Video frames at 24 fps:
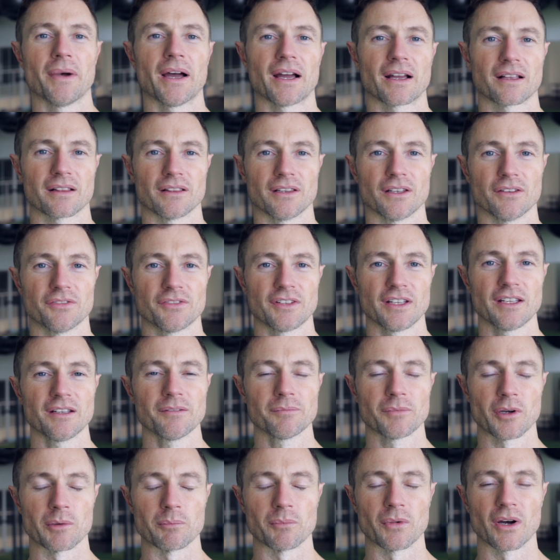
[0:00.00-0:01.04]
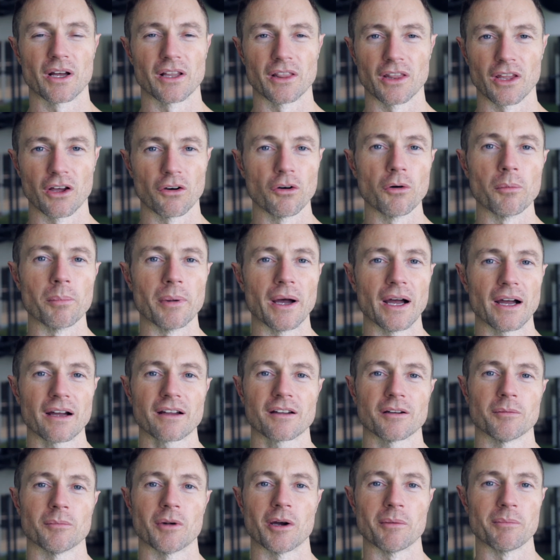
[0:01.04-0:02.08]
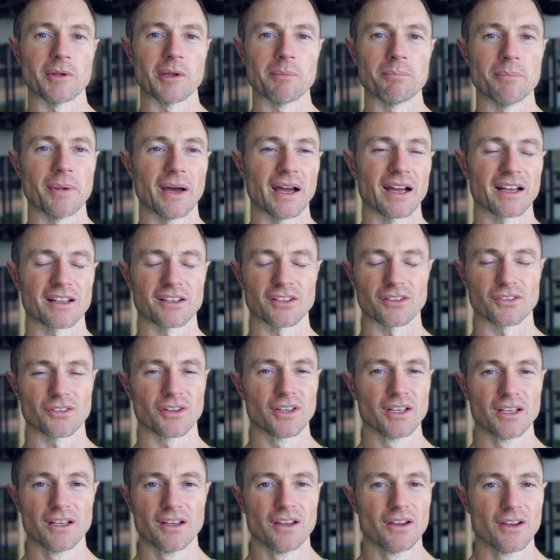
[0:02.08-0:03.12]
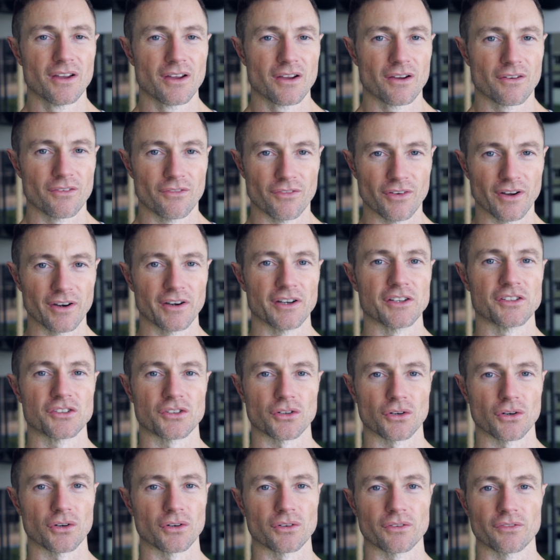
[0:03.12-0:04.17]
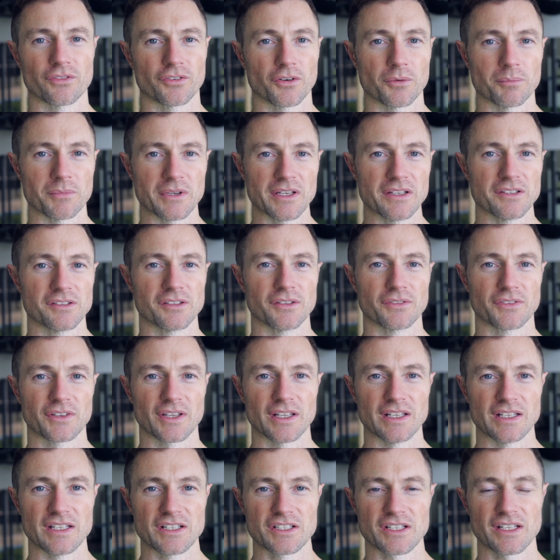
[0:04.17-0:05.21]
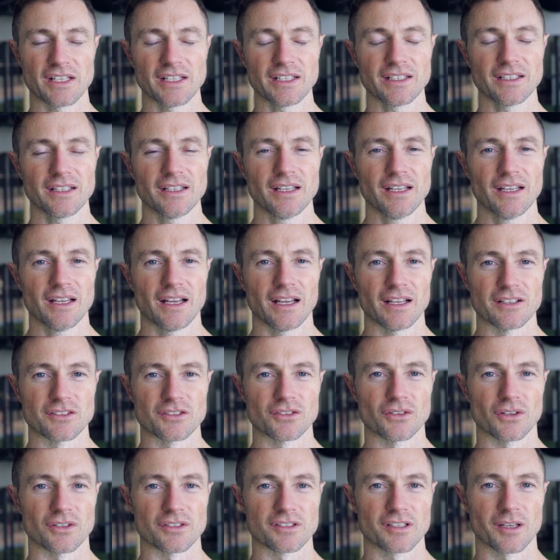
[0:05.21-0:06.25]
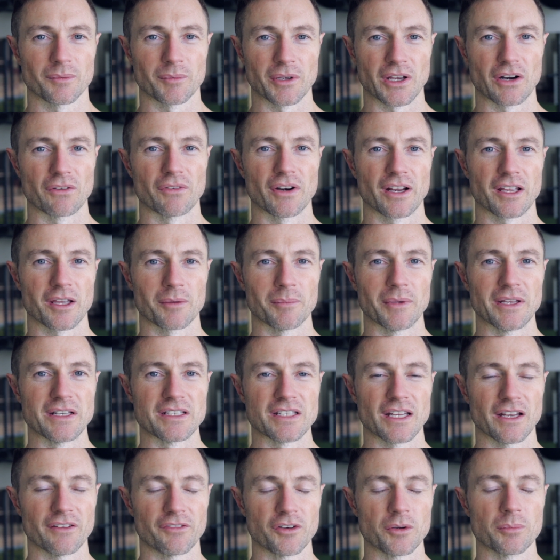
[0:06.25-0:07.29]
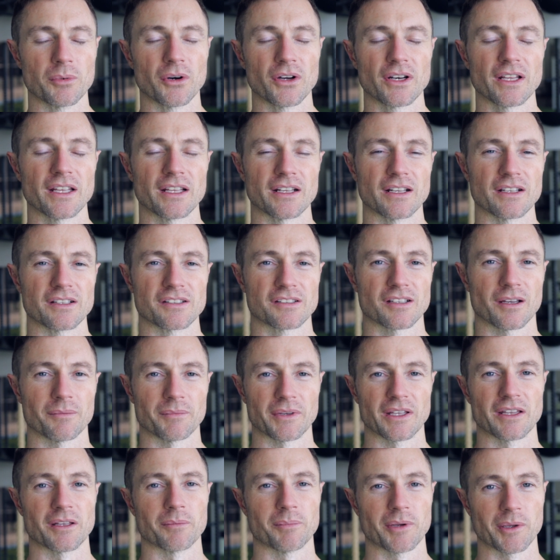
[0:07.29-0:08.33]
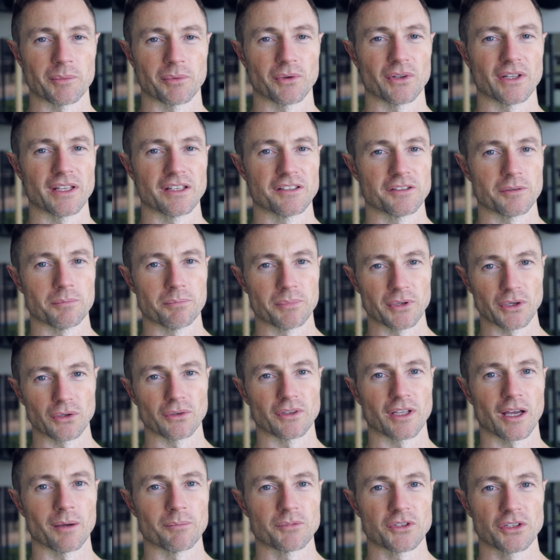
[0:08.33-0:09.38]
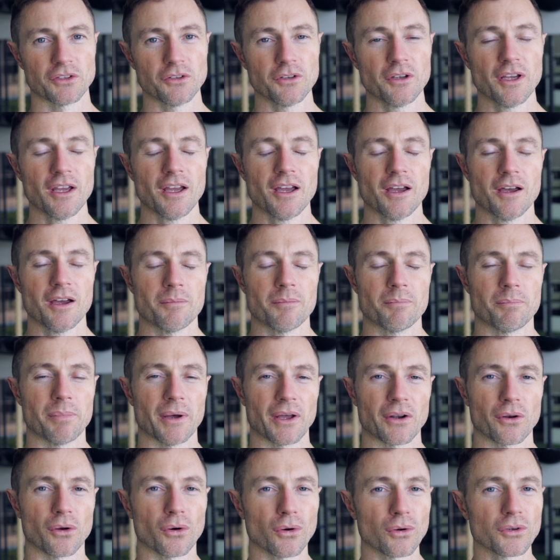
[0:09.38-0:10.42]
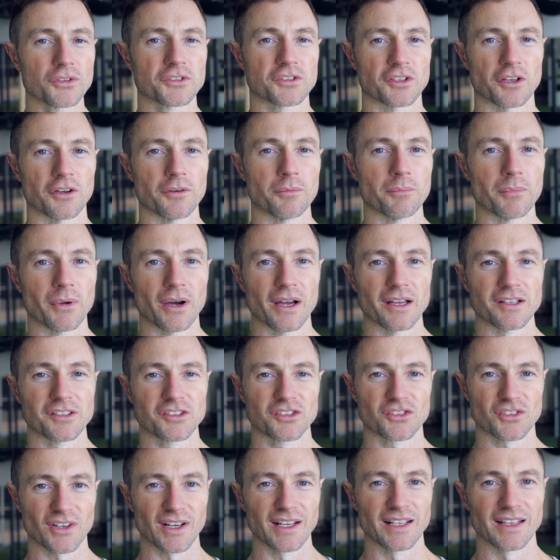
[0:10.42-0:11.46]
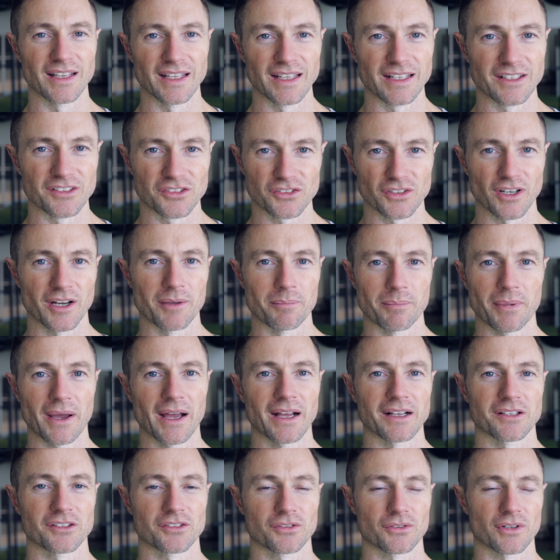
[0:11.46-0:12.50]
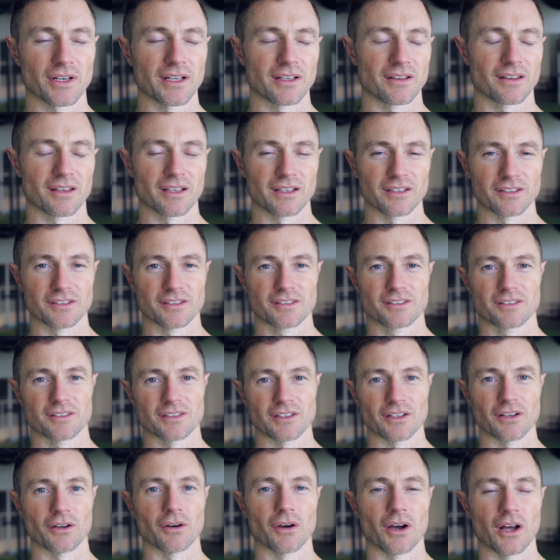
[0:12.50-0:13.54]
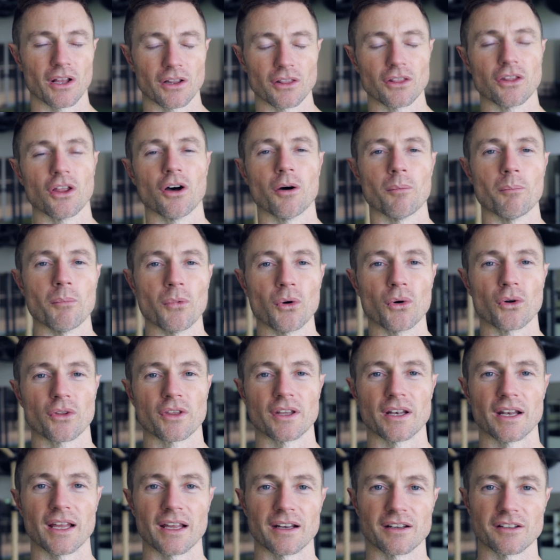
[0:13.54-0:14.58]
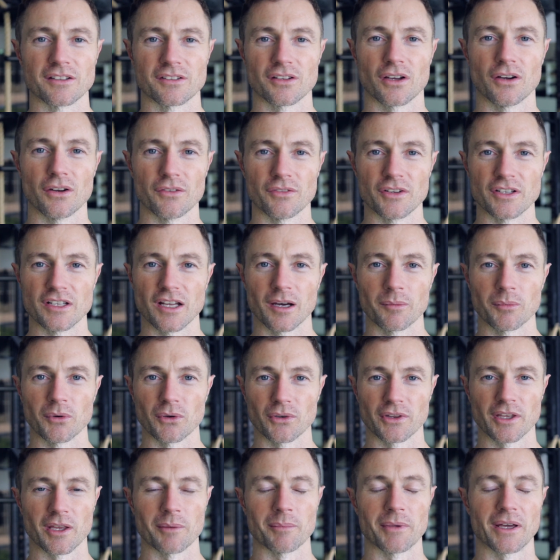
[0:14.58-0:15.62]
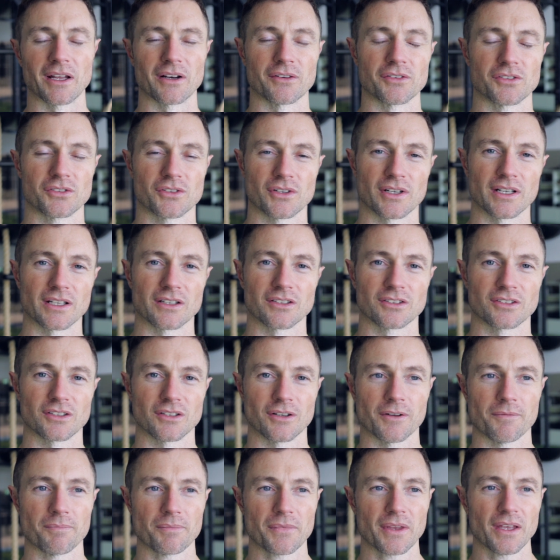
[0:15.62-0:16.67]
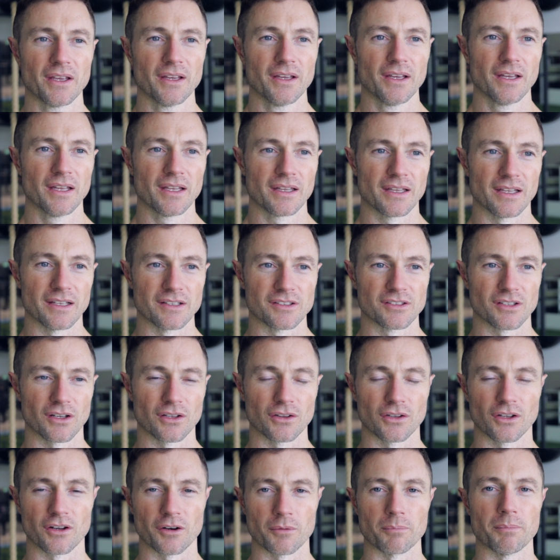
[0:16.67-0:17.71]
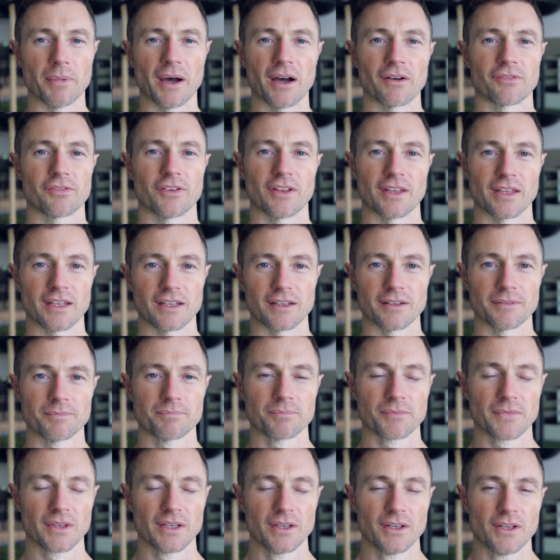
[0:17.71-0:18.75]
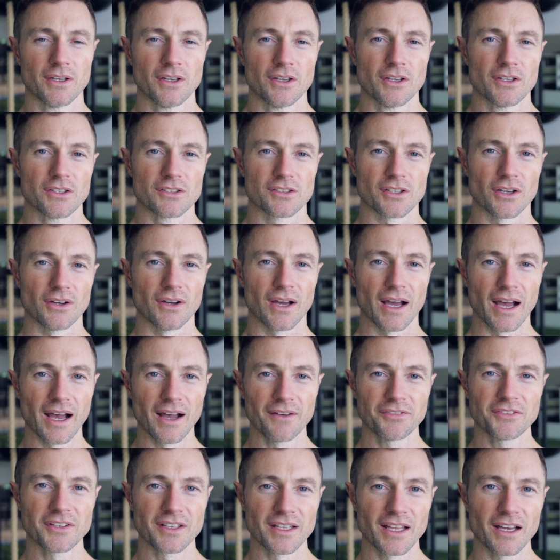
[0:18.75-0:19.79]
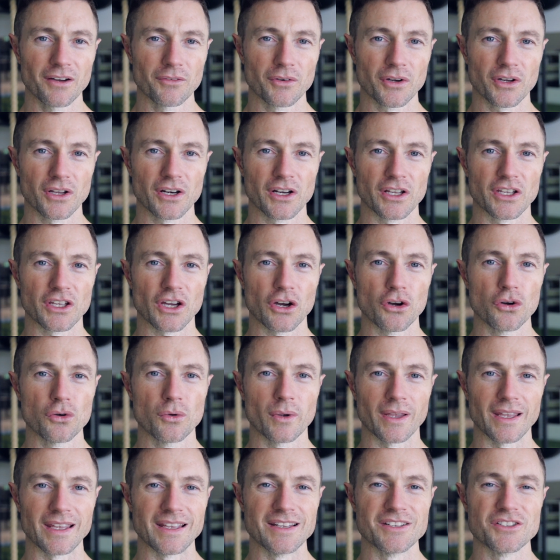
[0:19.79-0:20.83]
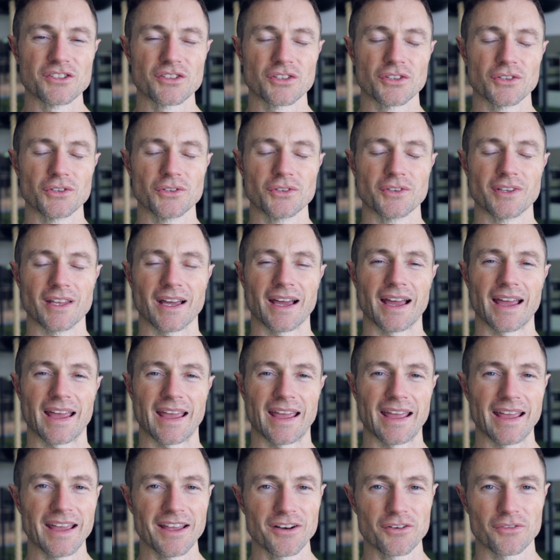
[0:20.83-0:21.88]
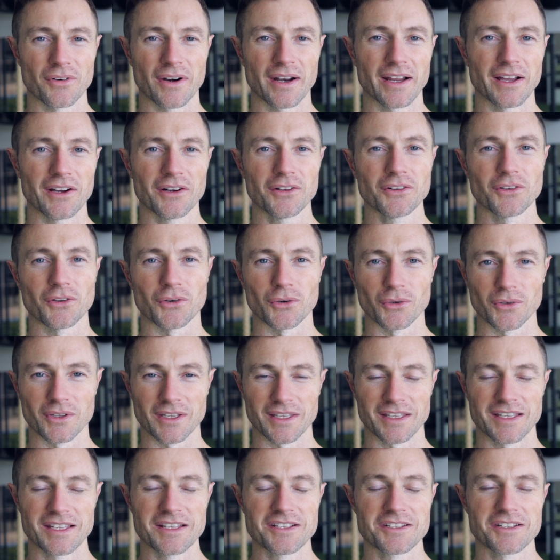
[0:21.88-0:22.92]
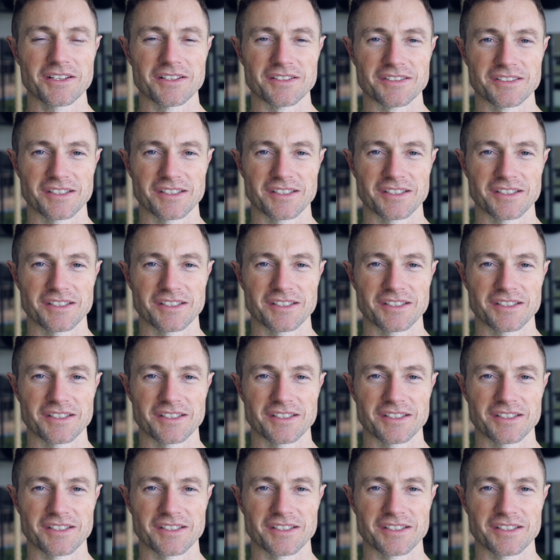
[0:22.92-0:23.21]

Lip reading: back lifting, but my lower back and my mid back is very strong from years of conditioning. That's not something I recommend to everybody, and it's something that people need to build up to. But also my straight leg, straight back strength is, a lot more than that. It's over double the amount of strength. So there's a lot of buffer there. So after that, we're going to go into the handrail or the kitchen